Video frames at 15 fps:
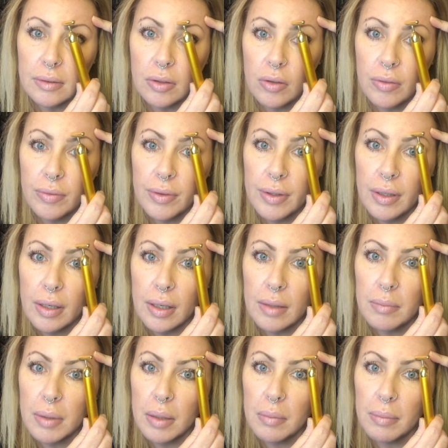over the
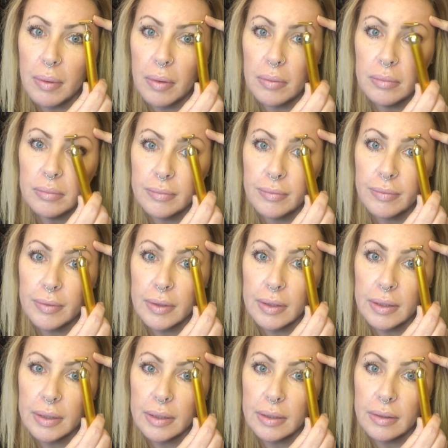eyebrow bone,
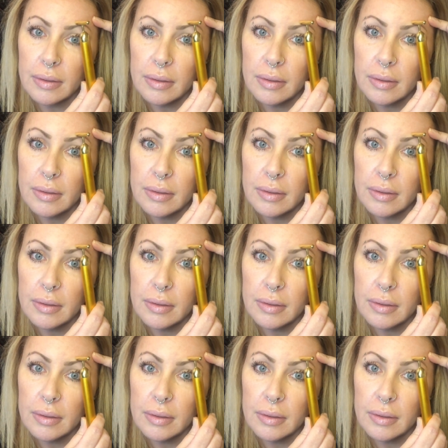filling in